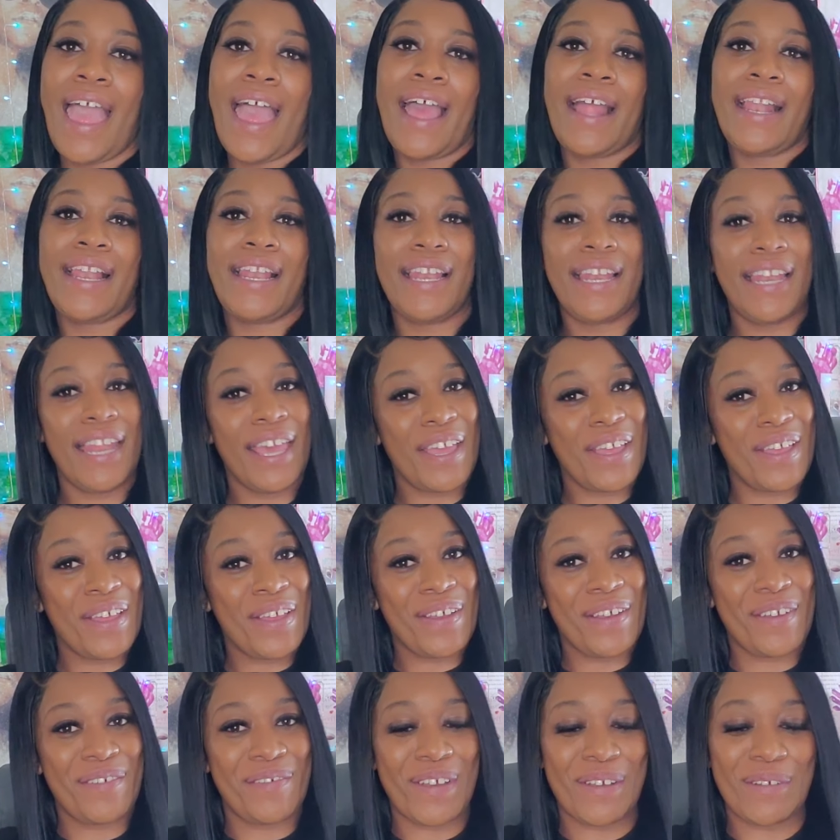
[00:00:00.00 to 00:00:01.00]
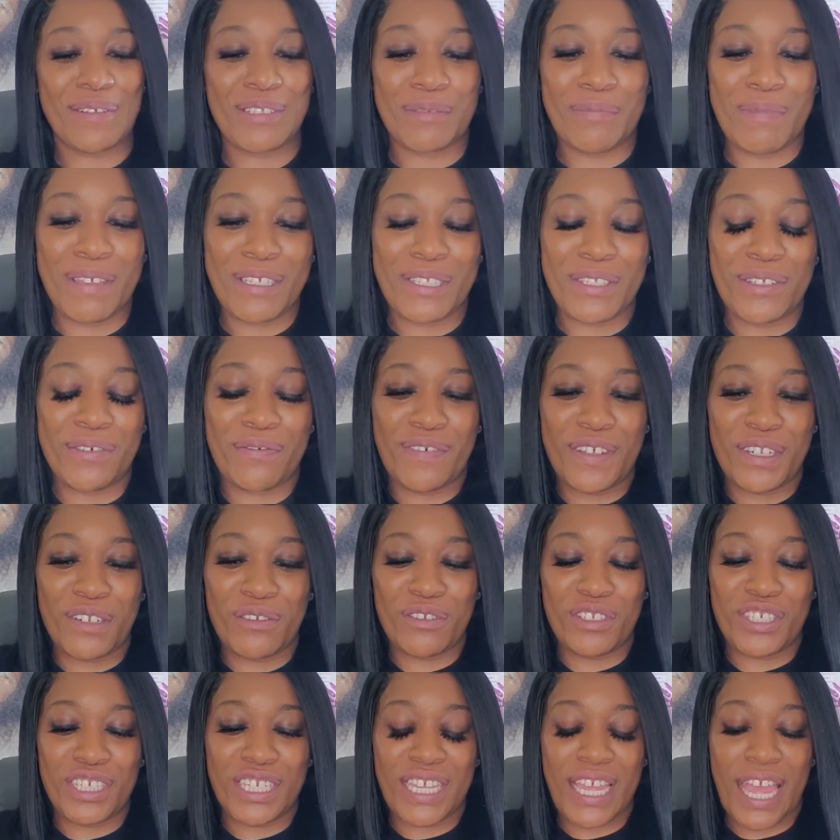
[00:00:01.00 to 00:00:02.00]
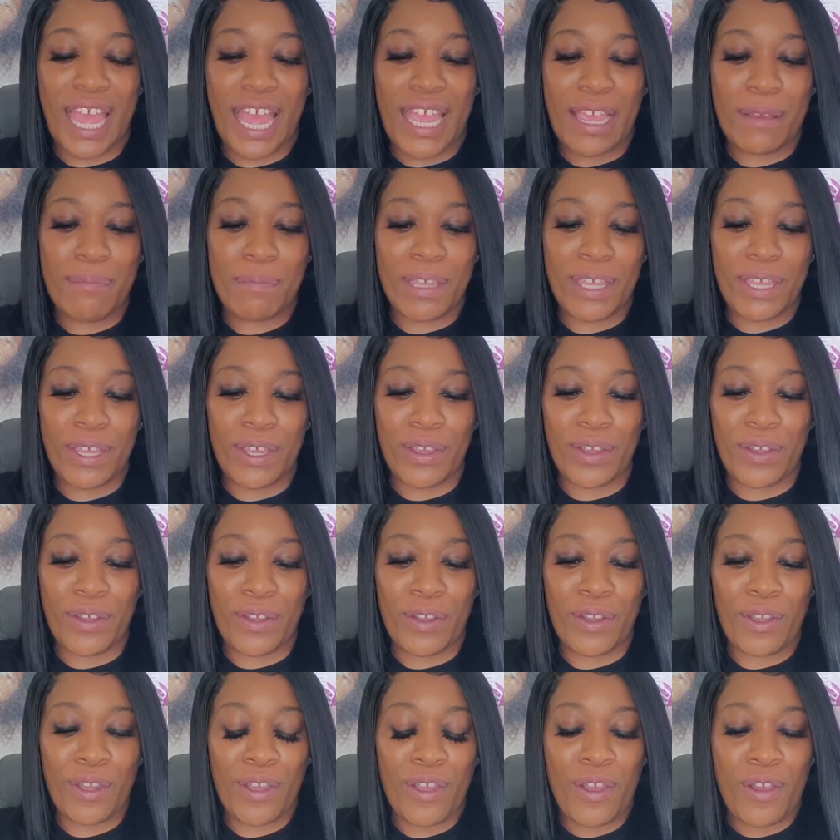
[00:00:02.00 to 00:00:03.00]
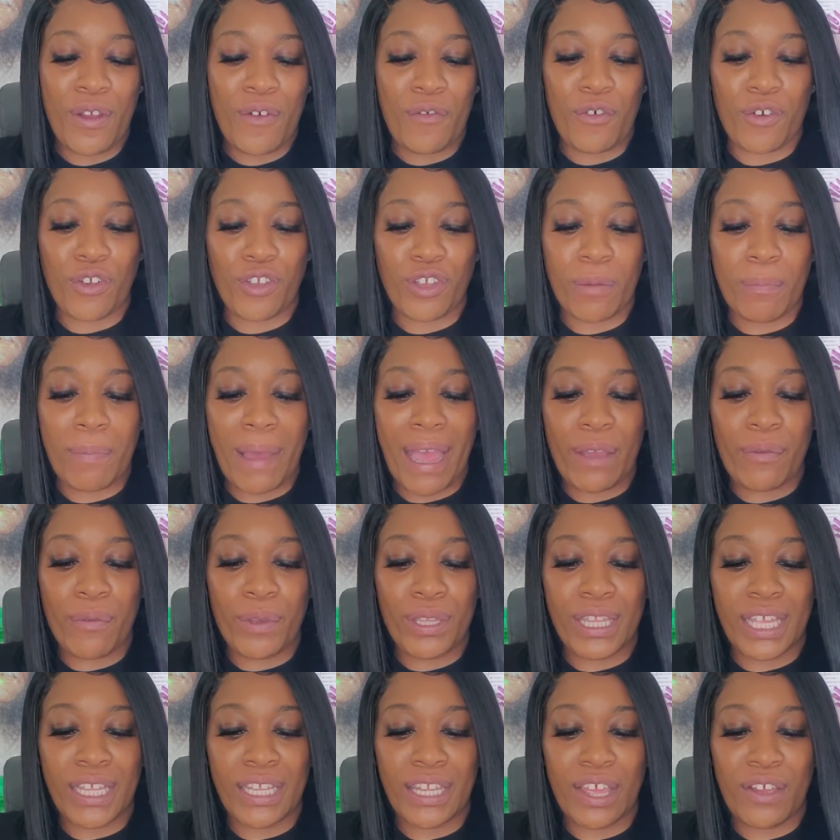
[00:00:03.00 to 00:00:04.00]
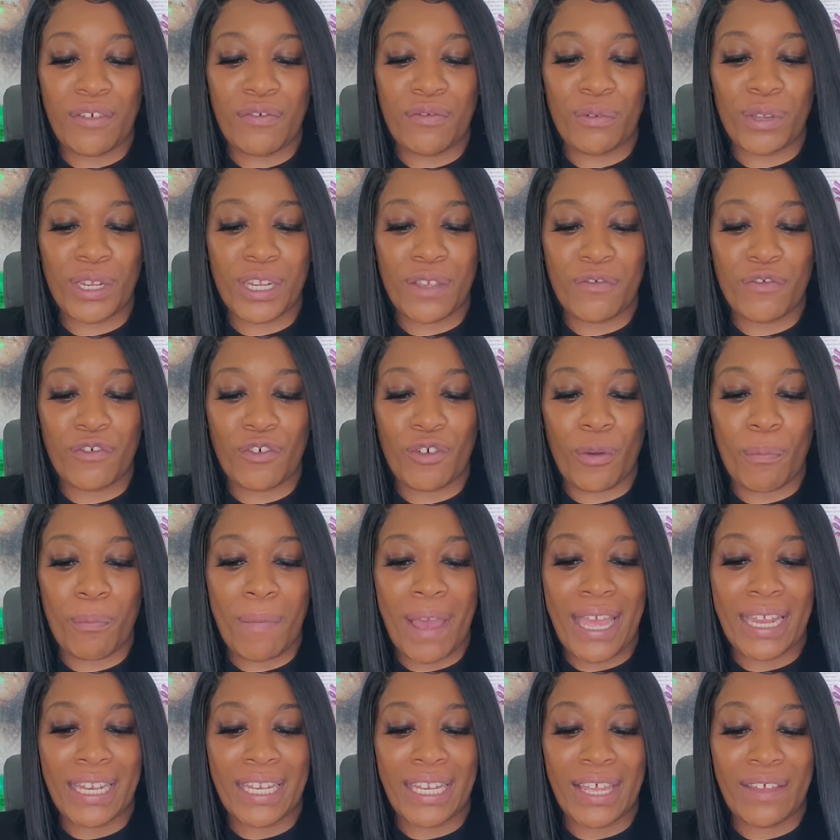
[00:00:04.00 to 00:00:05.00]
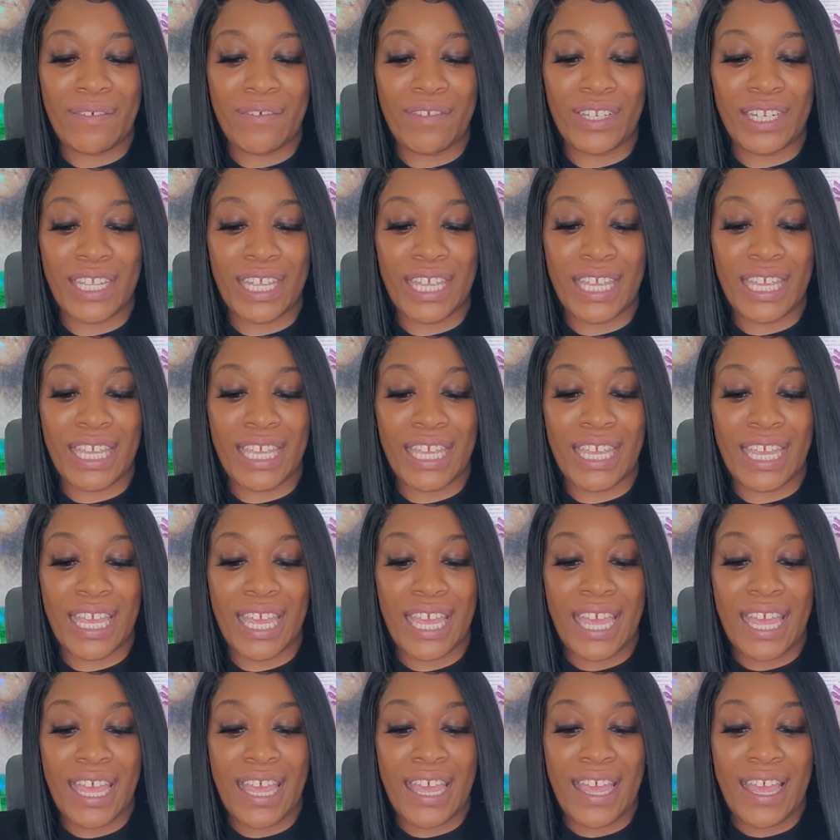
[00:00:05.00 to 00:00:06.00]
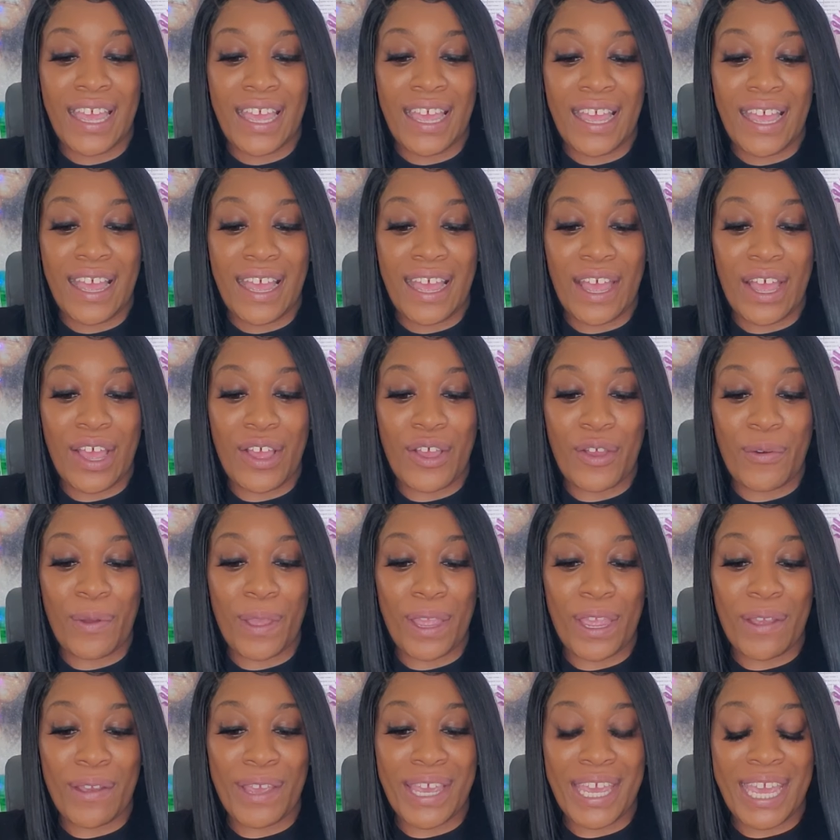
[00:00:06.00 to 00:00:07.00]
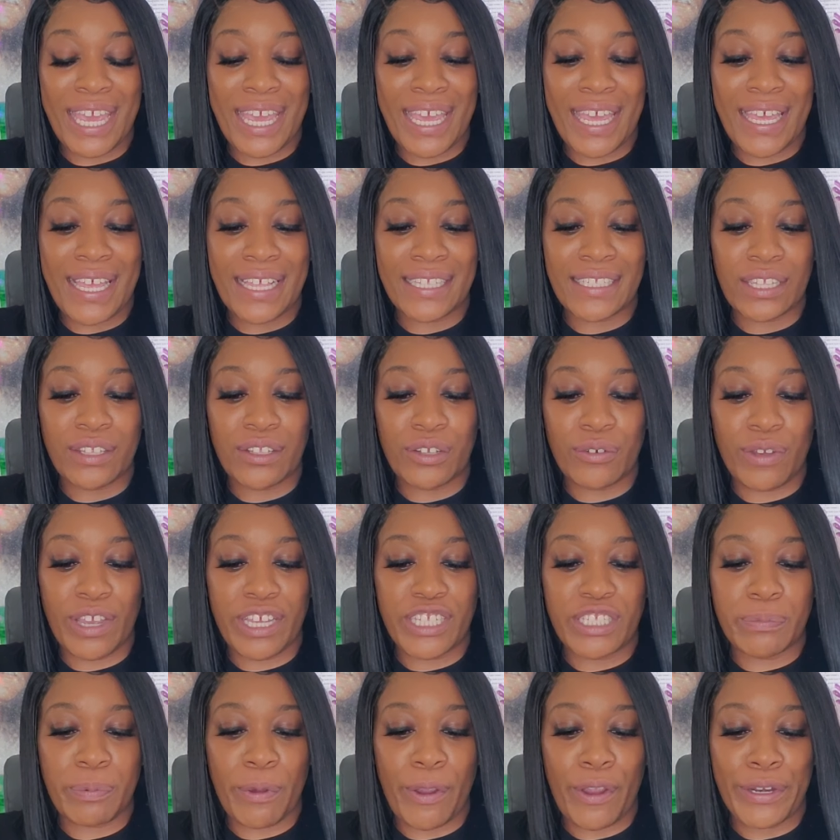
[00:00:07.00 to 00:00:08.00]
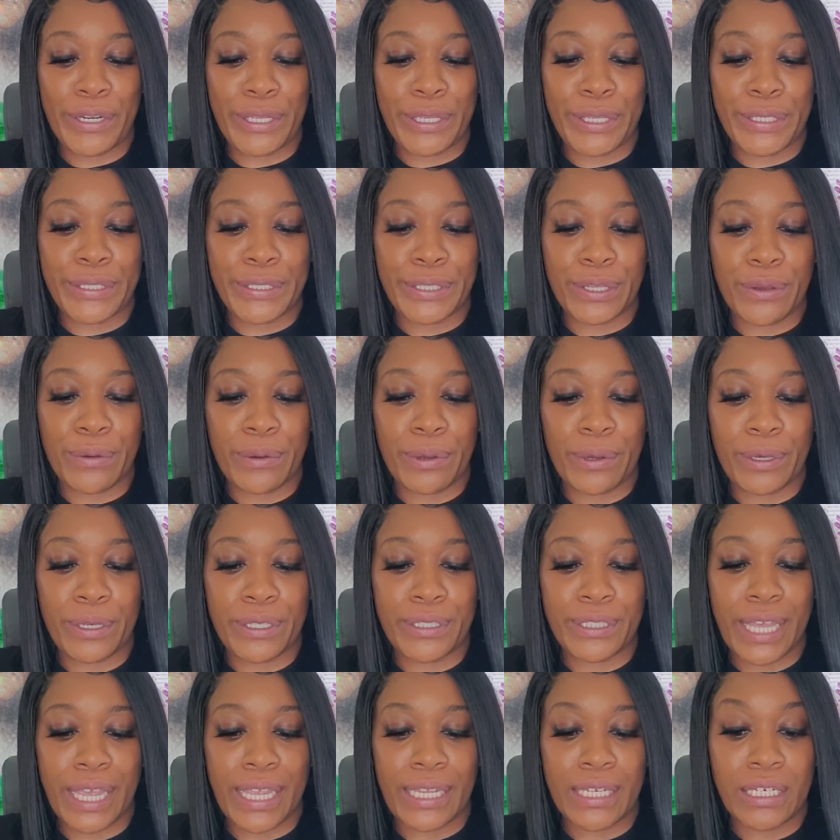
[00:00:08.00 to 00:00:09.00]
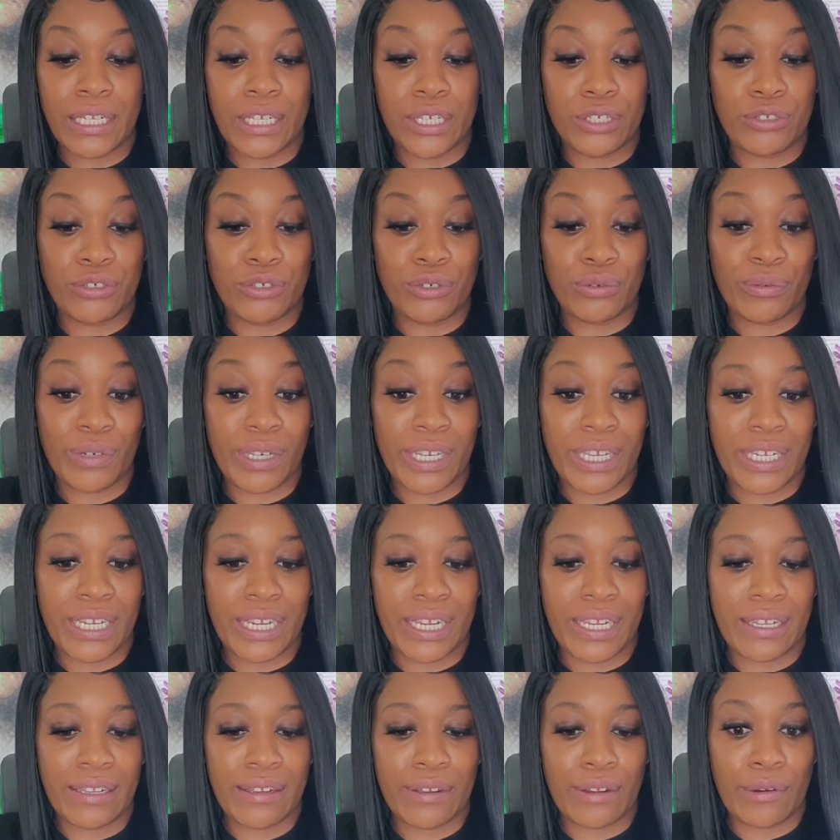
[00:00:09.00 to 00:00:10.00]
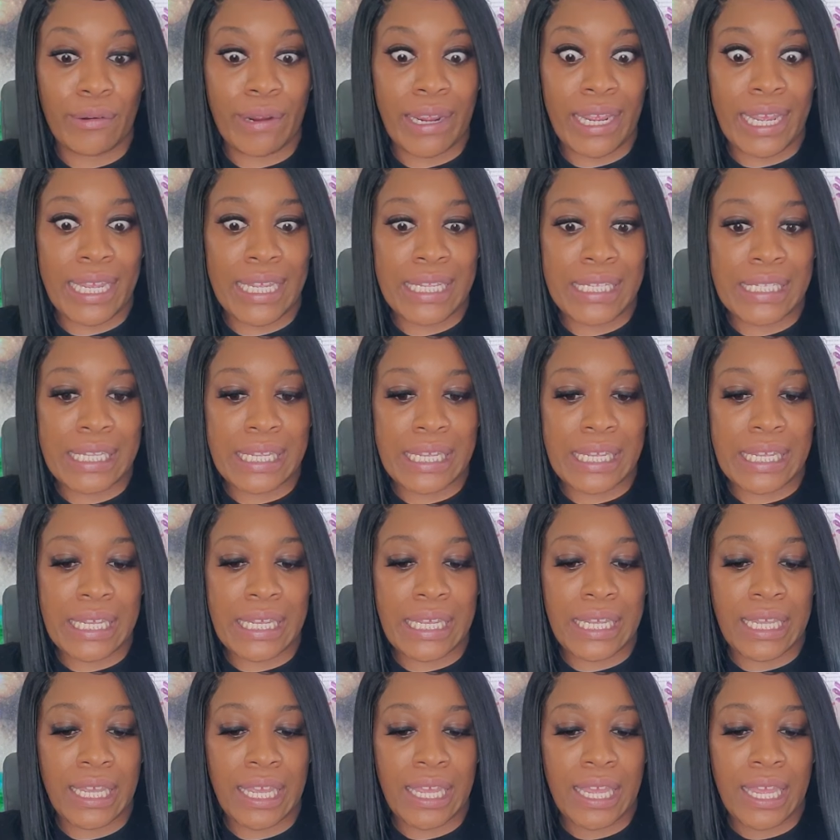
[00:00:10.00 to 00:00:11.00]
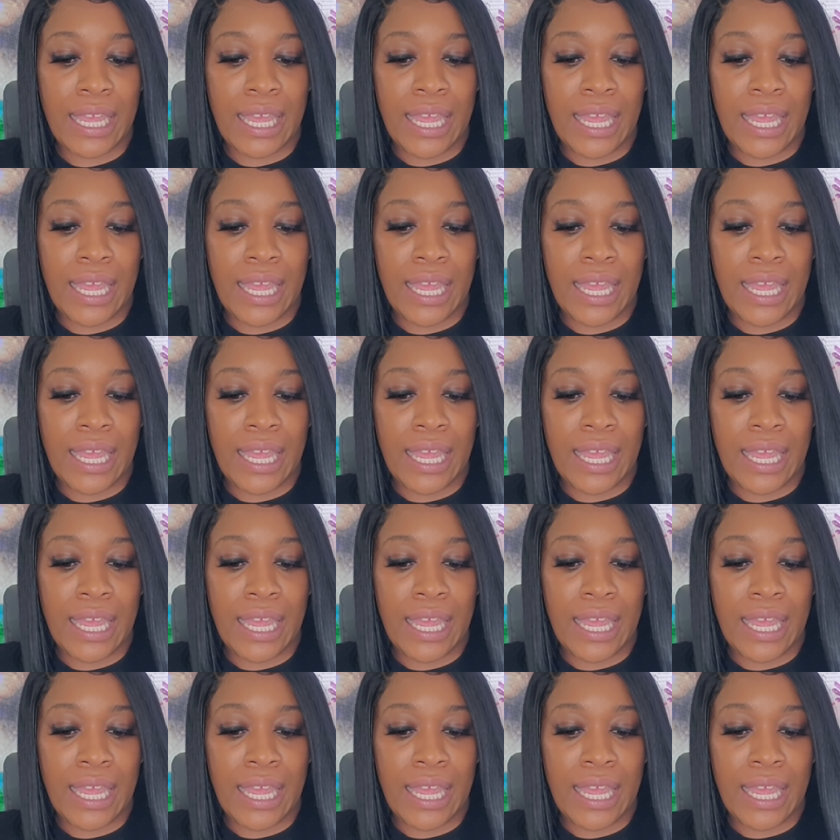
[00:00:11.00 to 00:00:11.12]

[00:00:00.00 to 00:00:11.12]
Hello, welcome to Miss Divinergy. I am here for your bi-weekly love reading for my lovely Aquarius. And the crazy part is, Aquarius, I did your reading. Crazy.